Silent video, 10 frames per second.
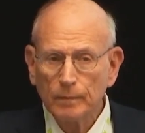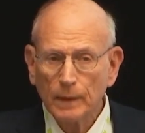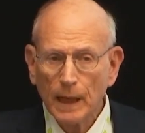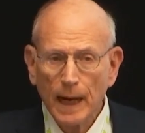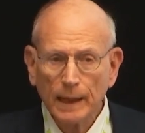
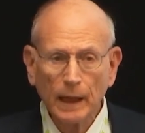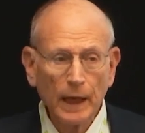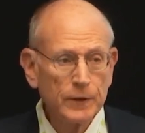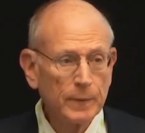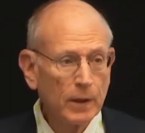
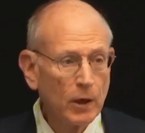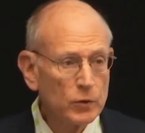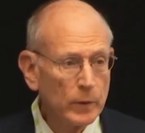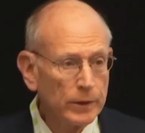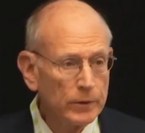guidelines, because
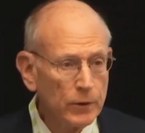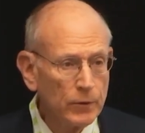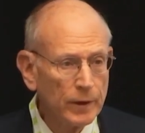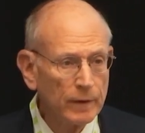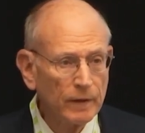we knew
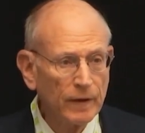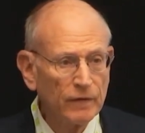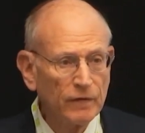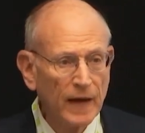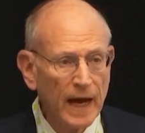that the
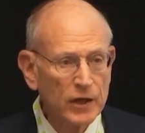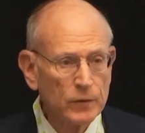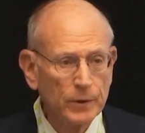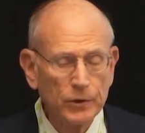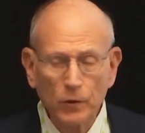vast
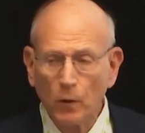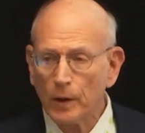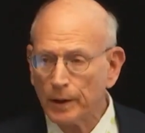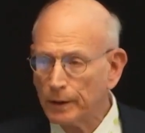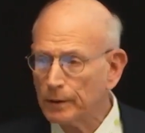
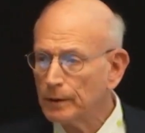majority